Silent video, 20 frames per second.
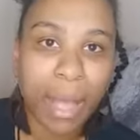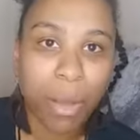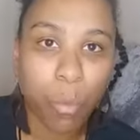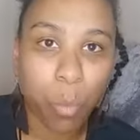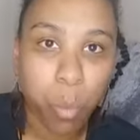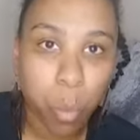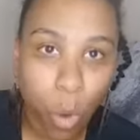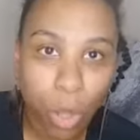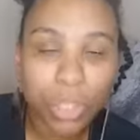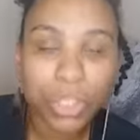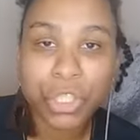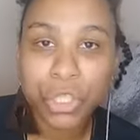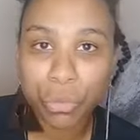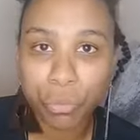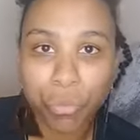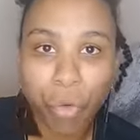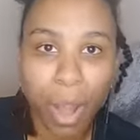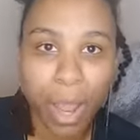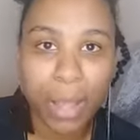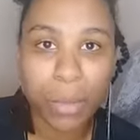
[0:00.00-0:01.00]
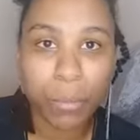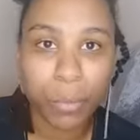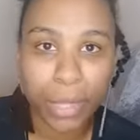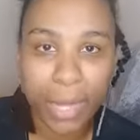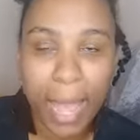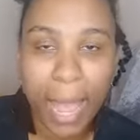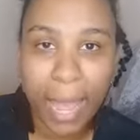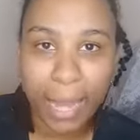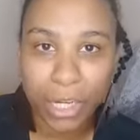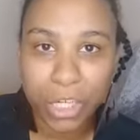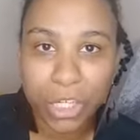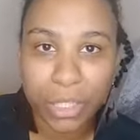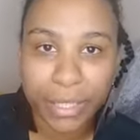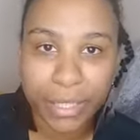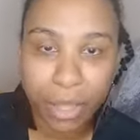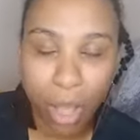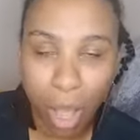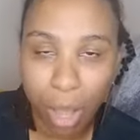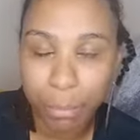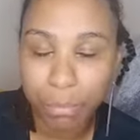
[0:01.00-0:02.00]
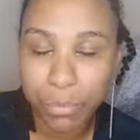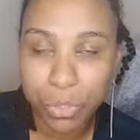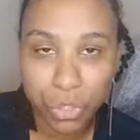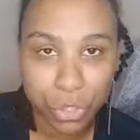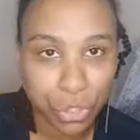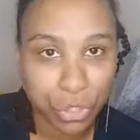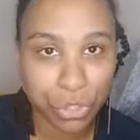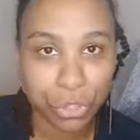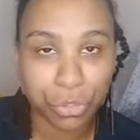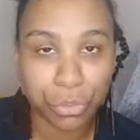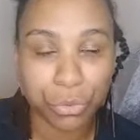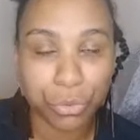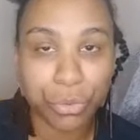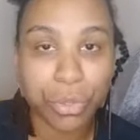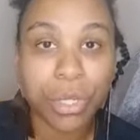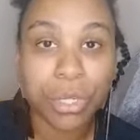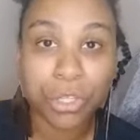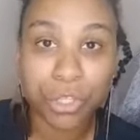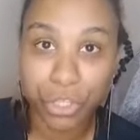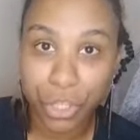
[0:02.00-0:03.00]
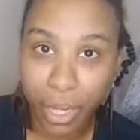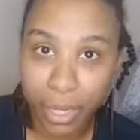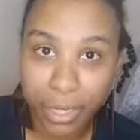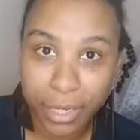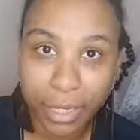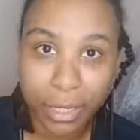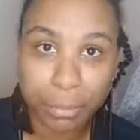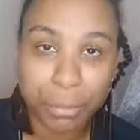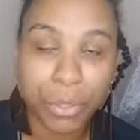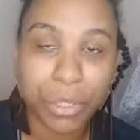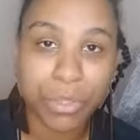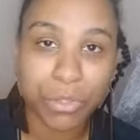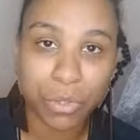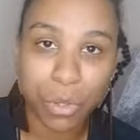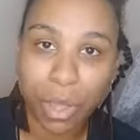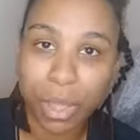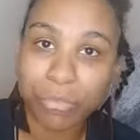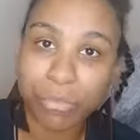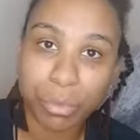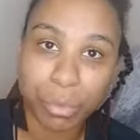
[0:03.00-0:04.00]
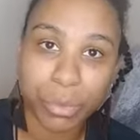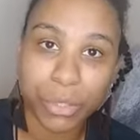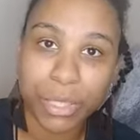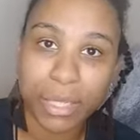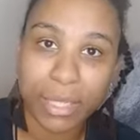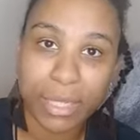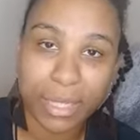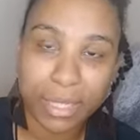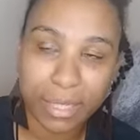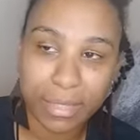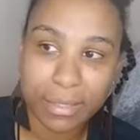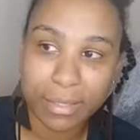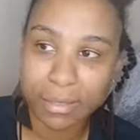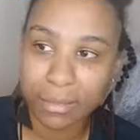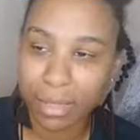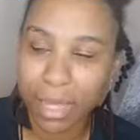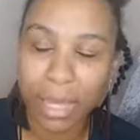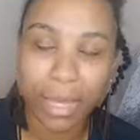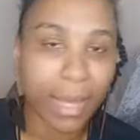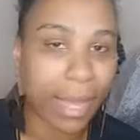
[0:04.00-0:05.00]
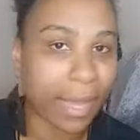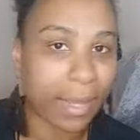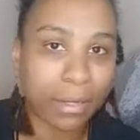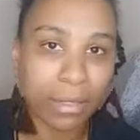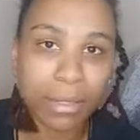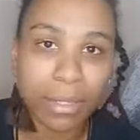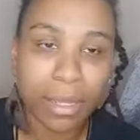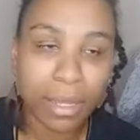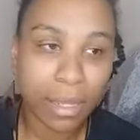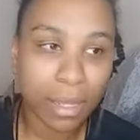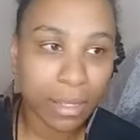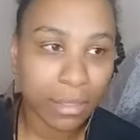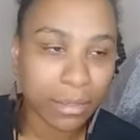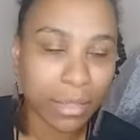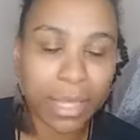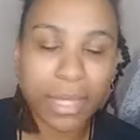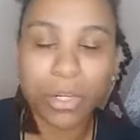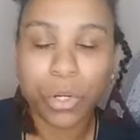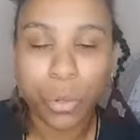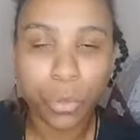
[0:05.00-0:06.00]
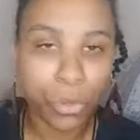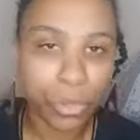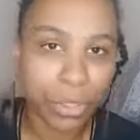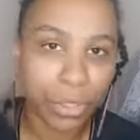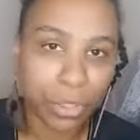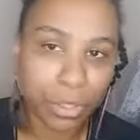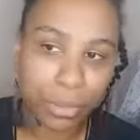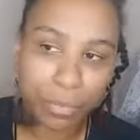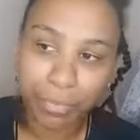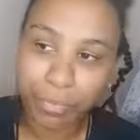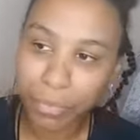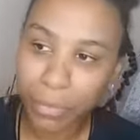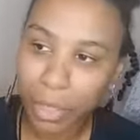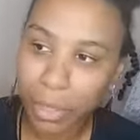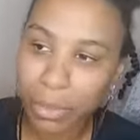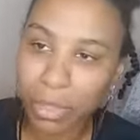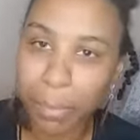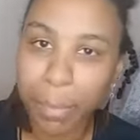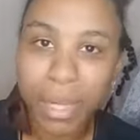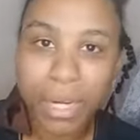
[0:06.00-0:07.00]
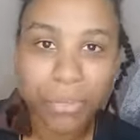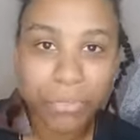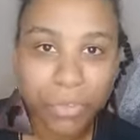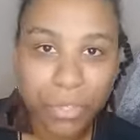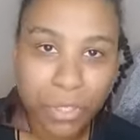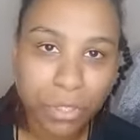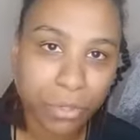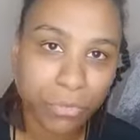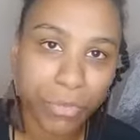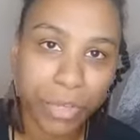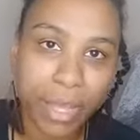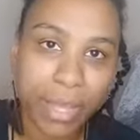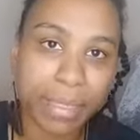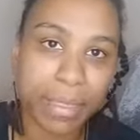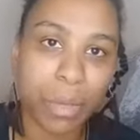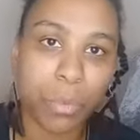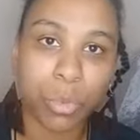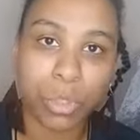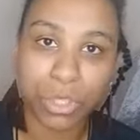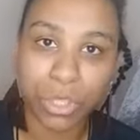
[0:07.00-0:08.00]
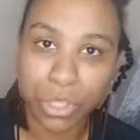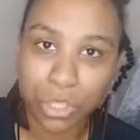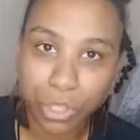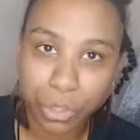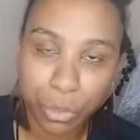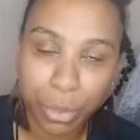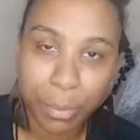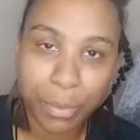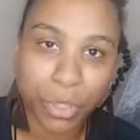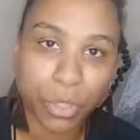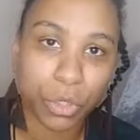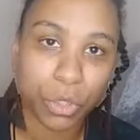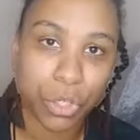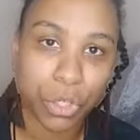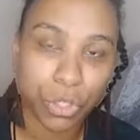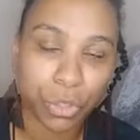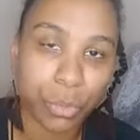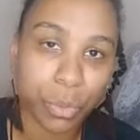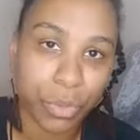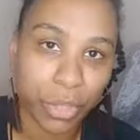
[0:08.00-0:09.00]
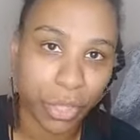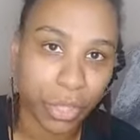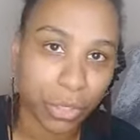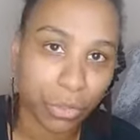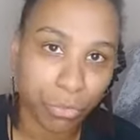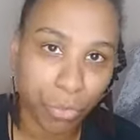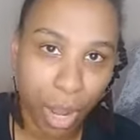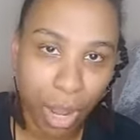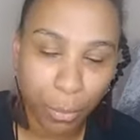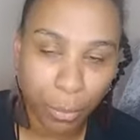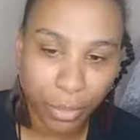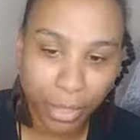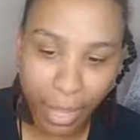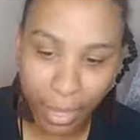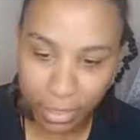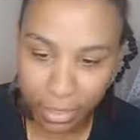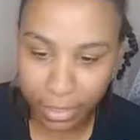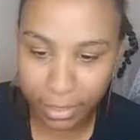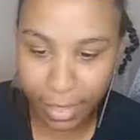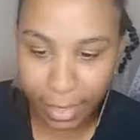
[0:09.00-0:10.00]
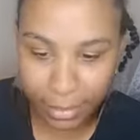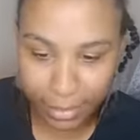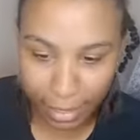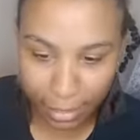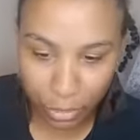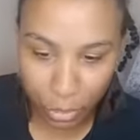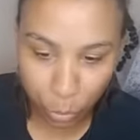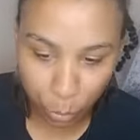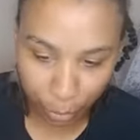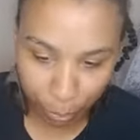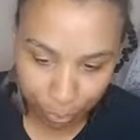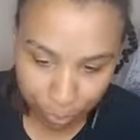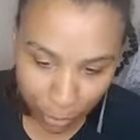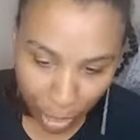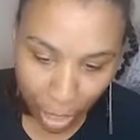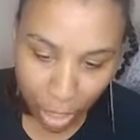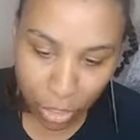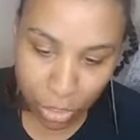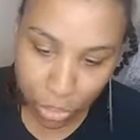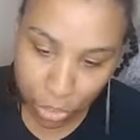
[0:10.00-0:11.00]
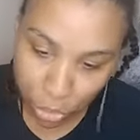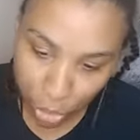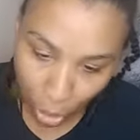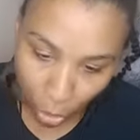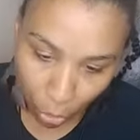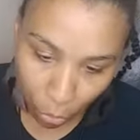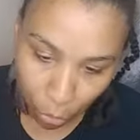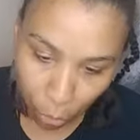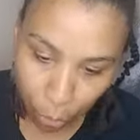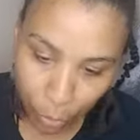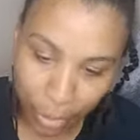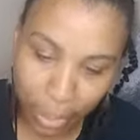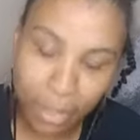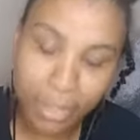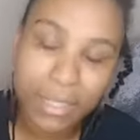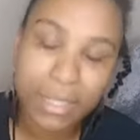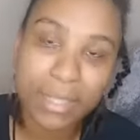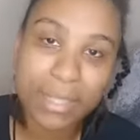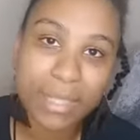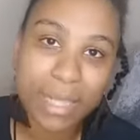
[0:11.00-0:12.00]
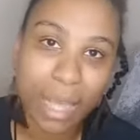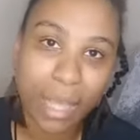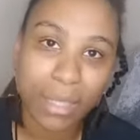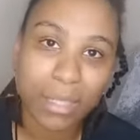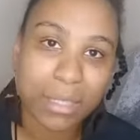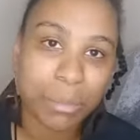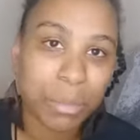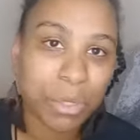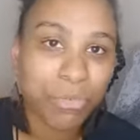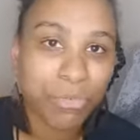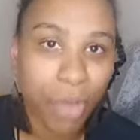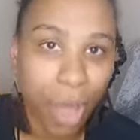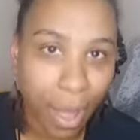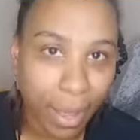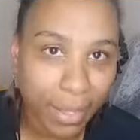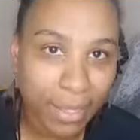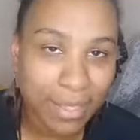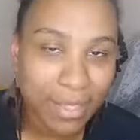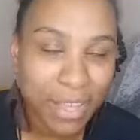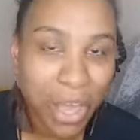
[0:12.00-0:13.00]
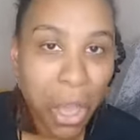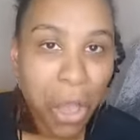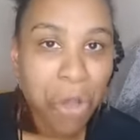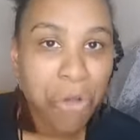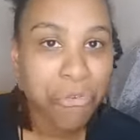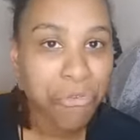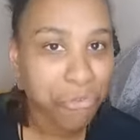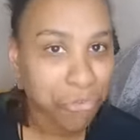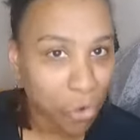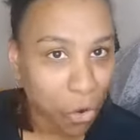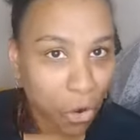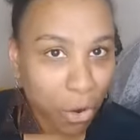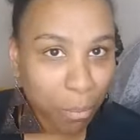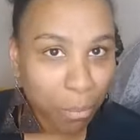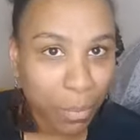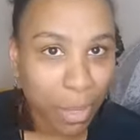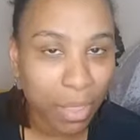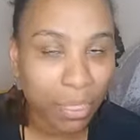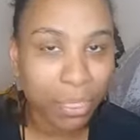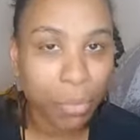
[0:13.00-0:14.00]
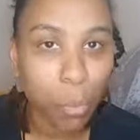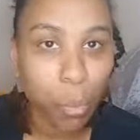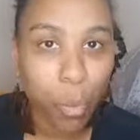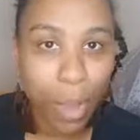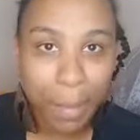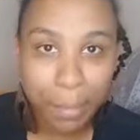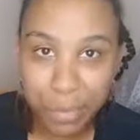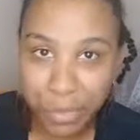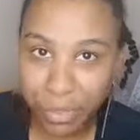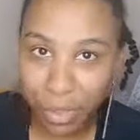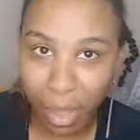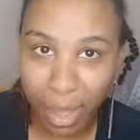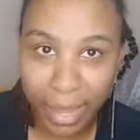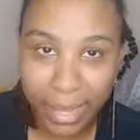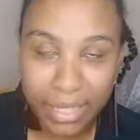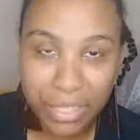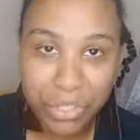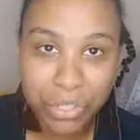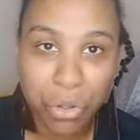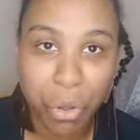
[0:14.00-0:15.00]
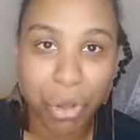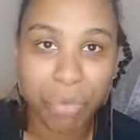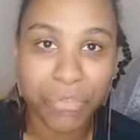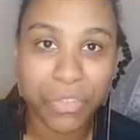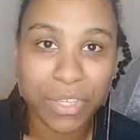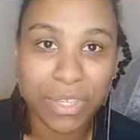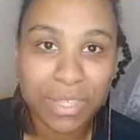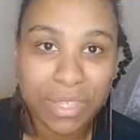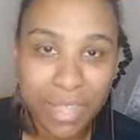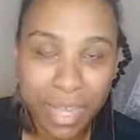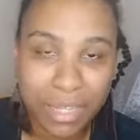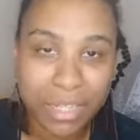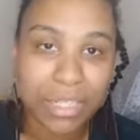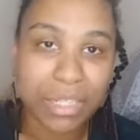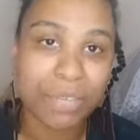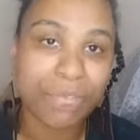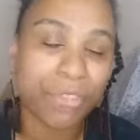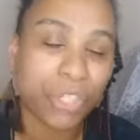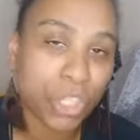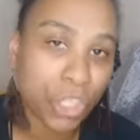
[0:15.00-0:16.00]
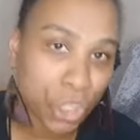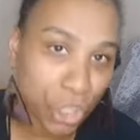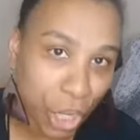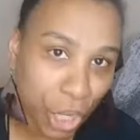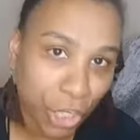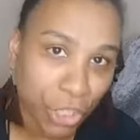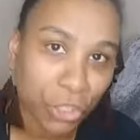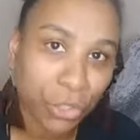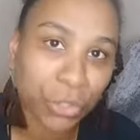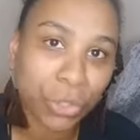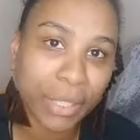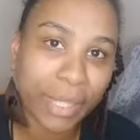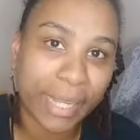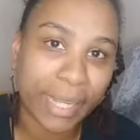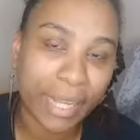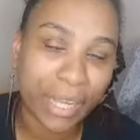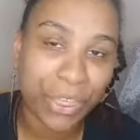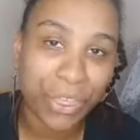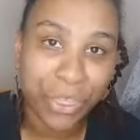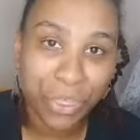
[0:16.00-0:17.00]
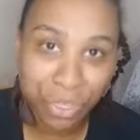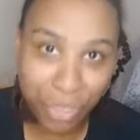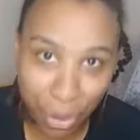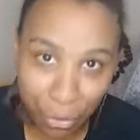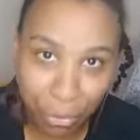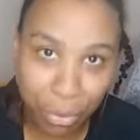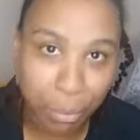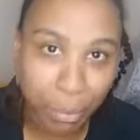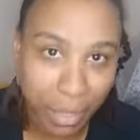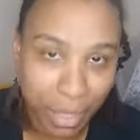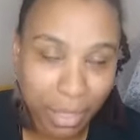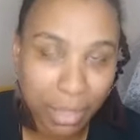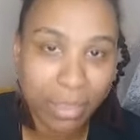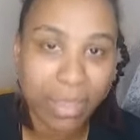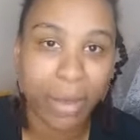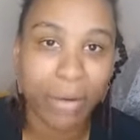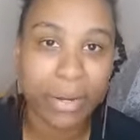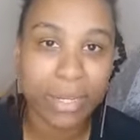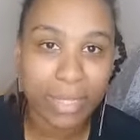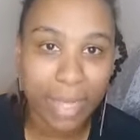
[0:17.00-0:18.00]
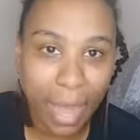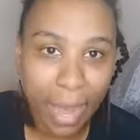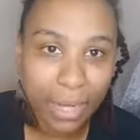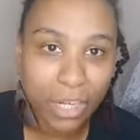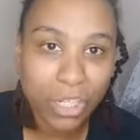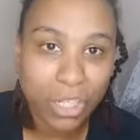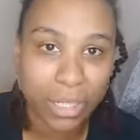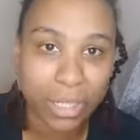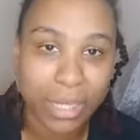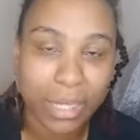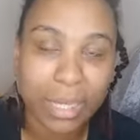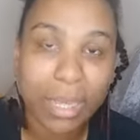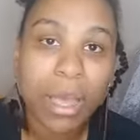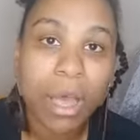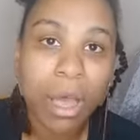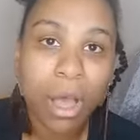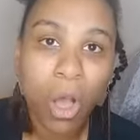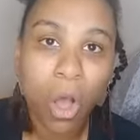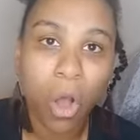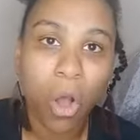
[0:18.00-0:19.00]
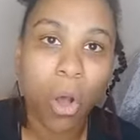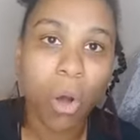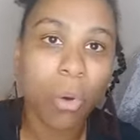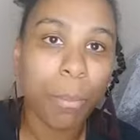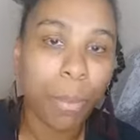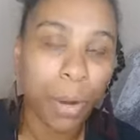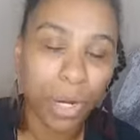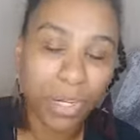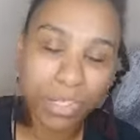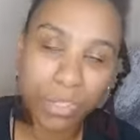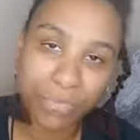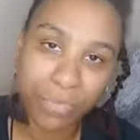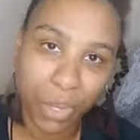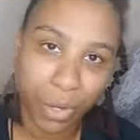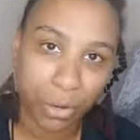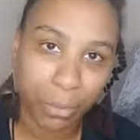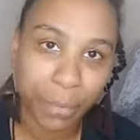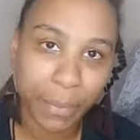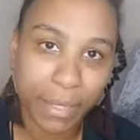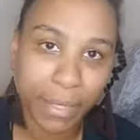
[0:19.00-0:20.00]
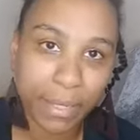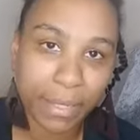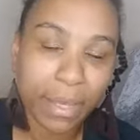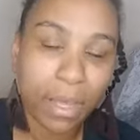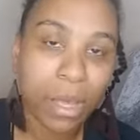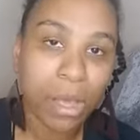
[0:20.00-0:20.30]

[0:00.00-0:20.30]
what to write when it actually comes to journaling, because not everybody is, again, they know the benefits of it and they want to do it, but they're not sure what they're going to write when they actually get down to it. So we're going to take some advice from the website of the Center for Journaling Therapy. There is actually a whole branch of therapy